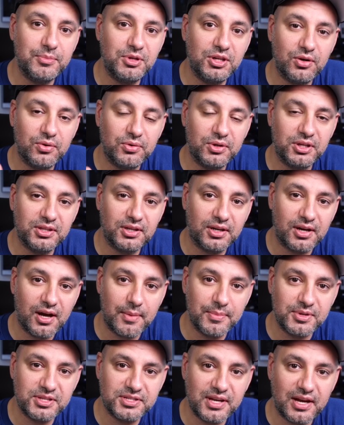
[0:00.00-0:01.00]
me know in the
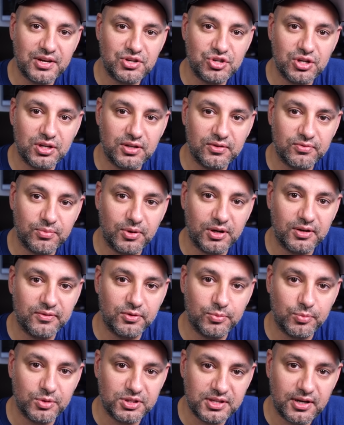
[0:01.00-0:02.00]
comment section if one of
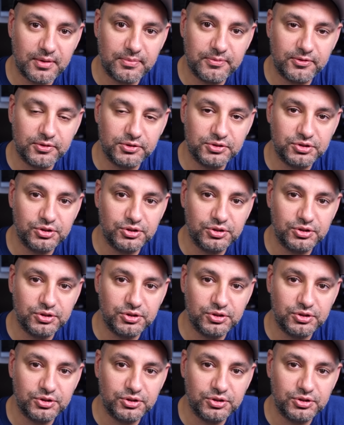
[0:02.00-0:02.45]
them was helpful